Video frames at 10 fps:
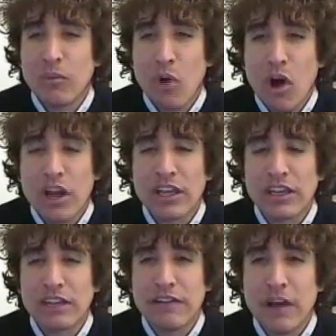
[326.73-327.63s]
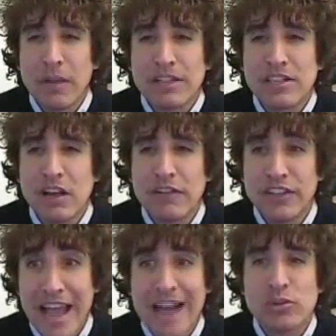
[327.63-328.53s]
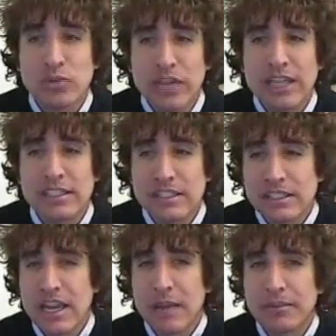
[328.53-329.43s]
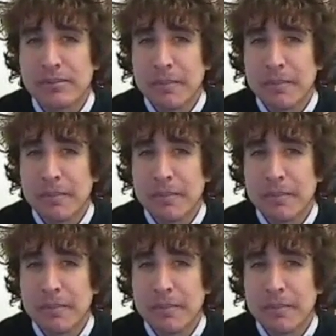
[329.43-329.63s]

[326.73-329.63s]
walking and found myself at the actual gates to the camp.